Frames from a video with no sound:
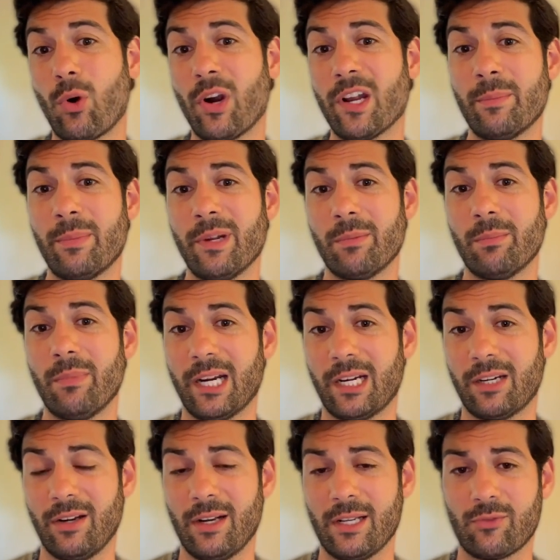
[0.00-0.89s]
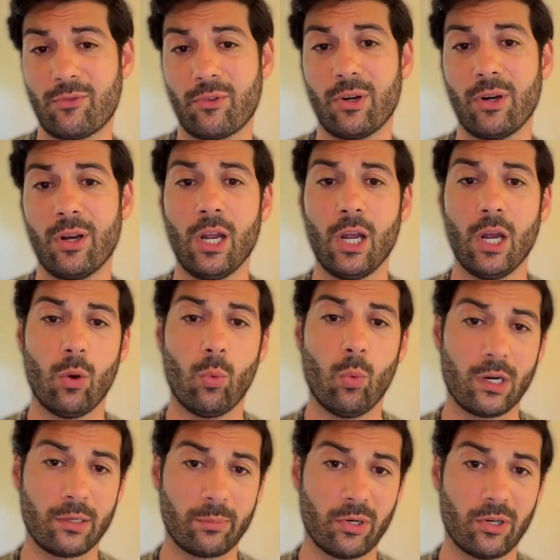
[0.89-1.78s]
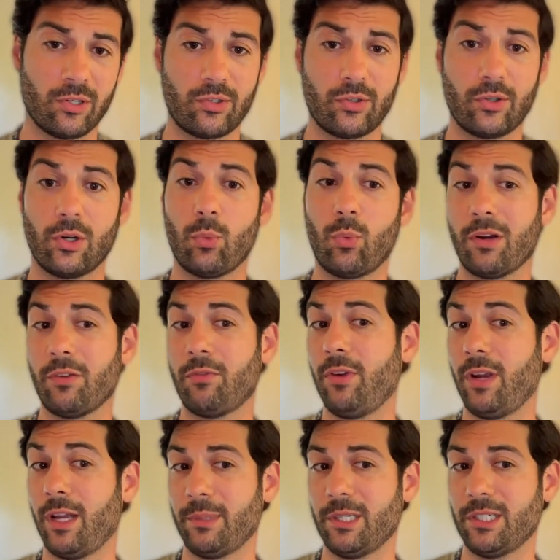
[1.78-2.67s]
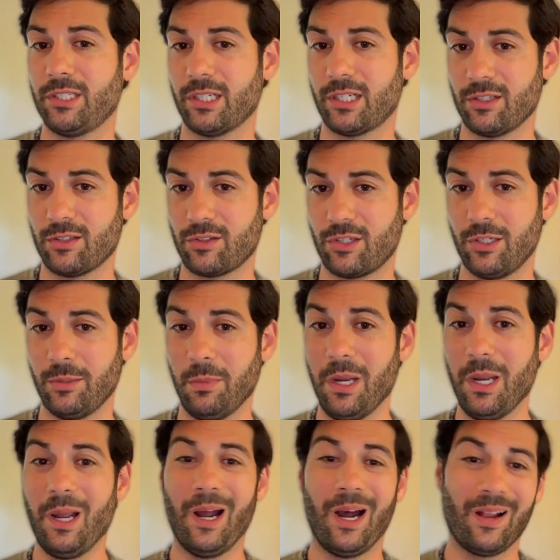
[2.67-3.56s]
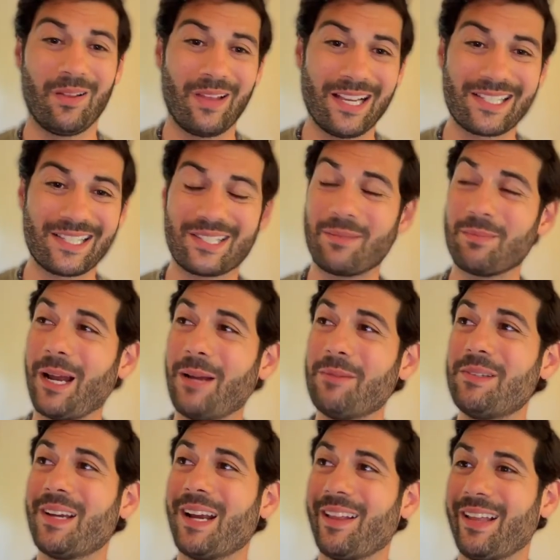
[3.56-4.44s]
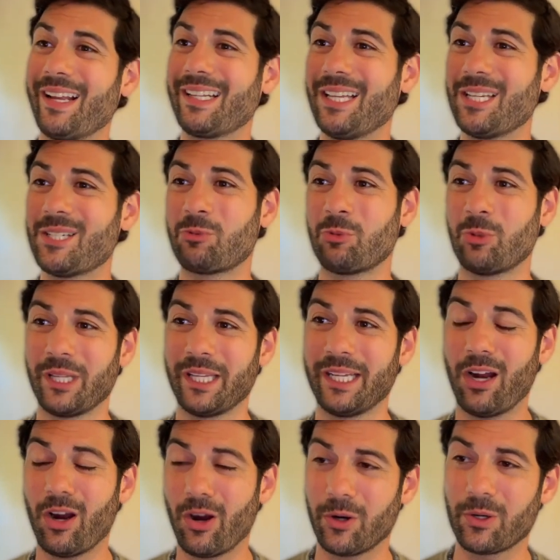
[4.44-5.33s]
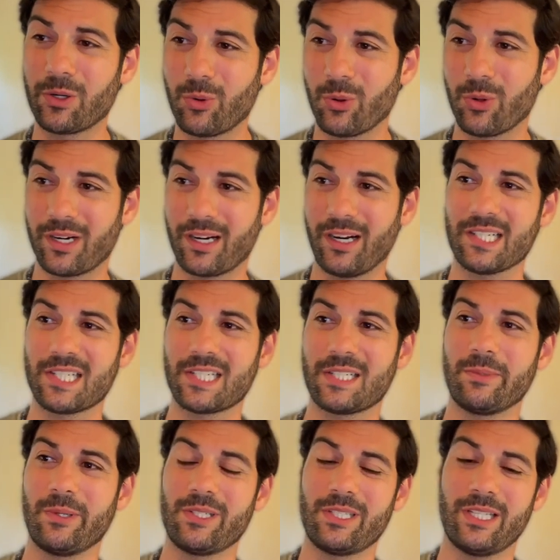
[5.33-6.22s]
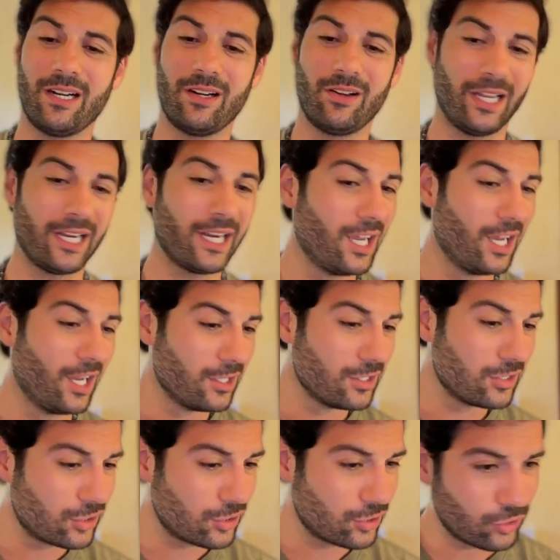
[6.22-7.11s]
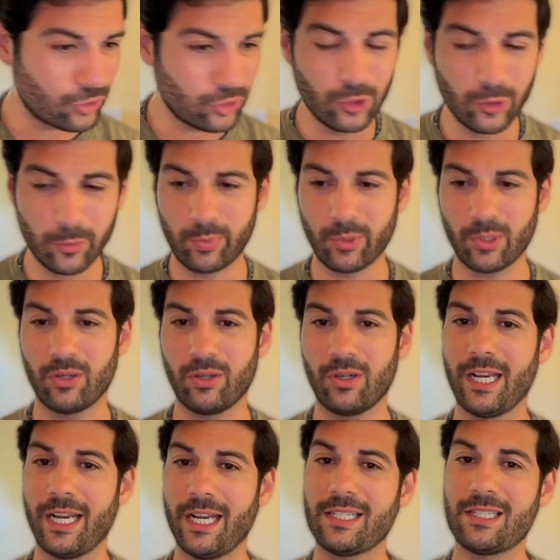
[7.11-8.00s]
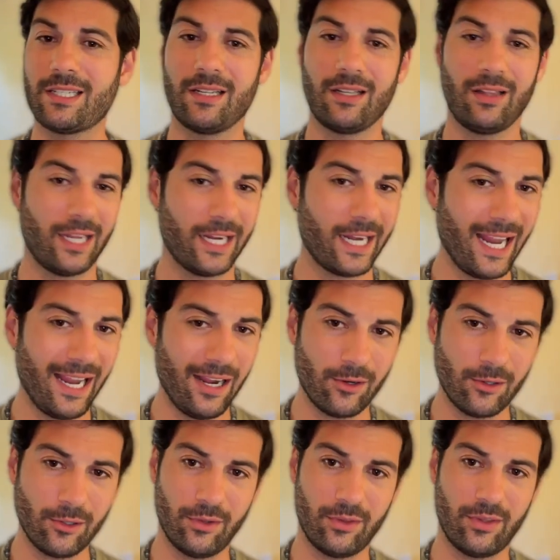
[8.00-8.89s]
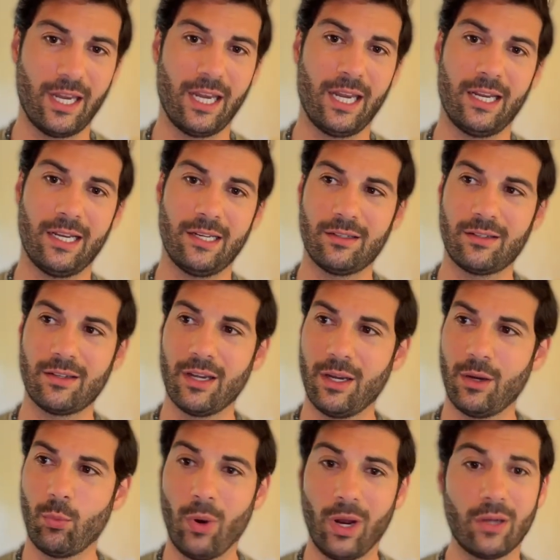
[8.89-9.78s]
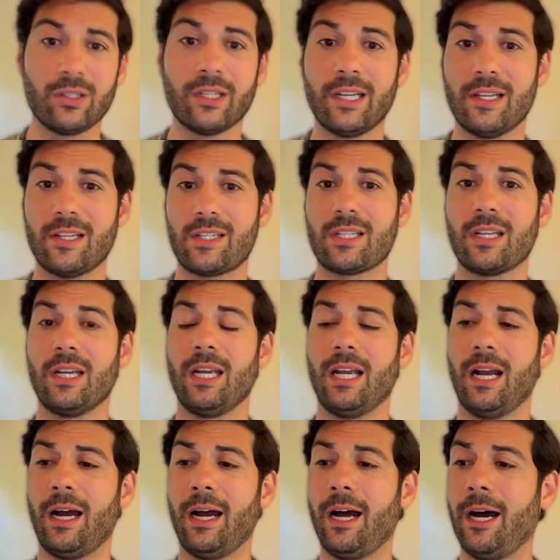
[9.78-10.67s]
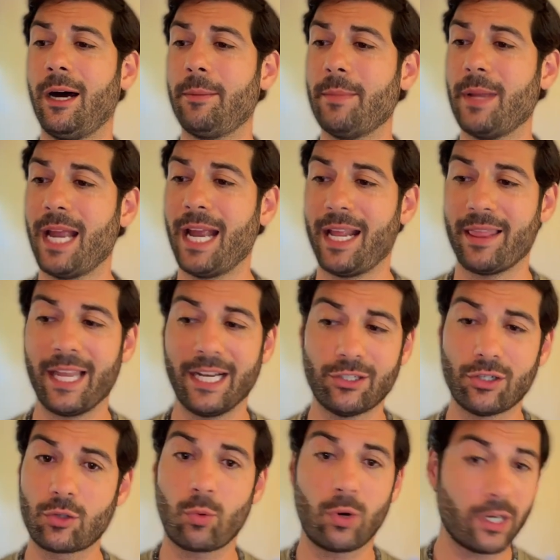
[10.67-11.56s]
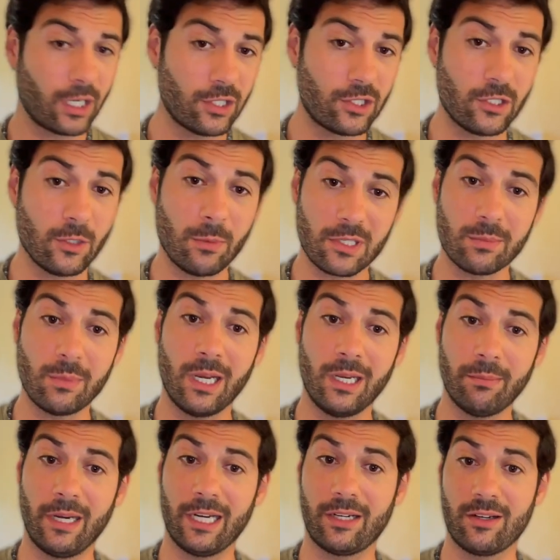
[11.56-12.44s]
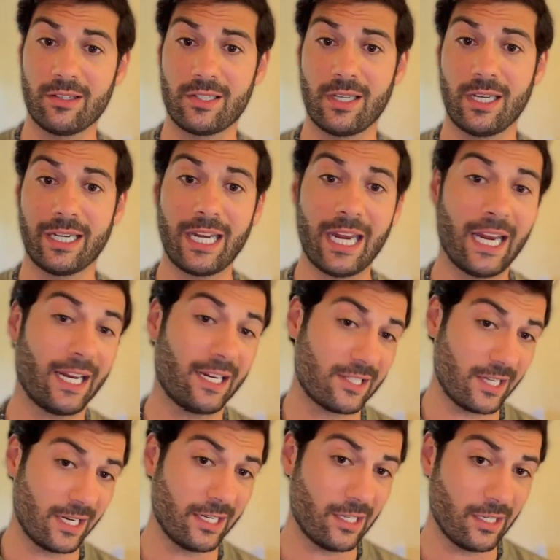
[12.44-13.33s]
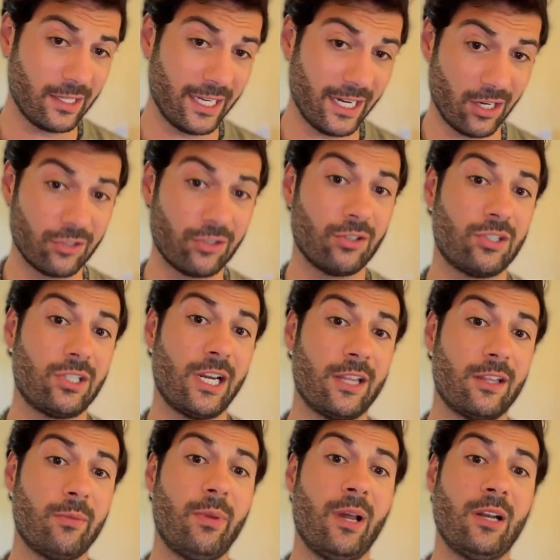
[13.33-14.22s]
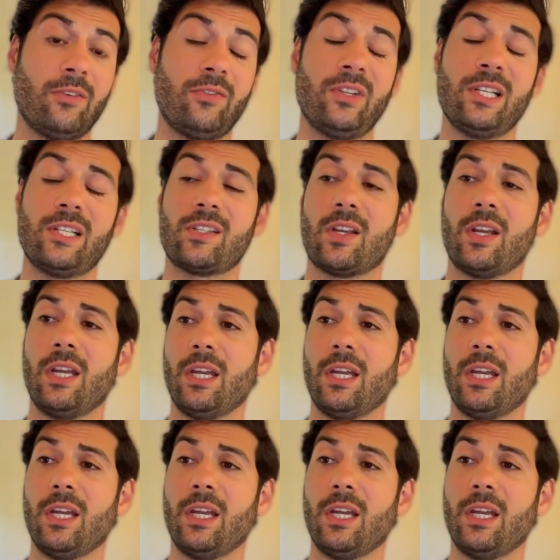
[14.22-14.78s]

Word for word: quite a bit of microgreens for one person or one family to consume. Unless sometimes you get like these really hardcore customers that are like super into like health and wellness, um, and they just want to consume as many microgreens as they can because they they understand the benefits.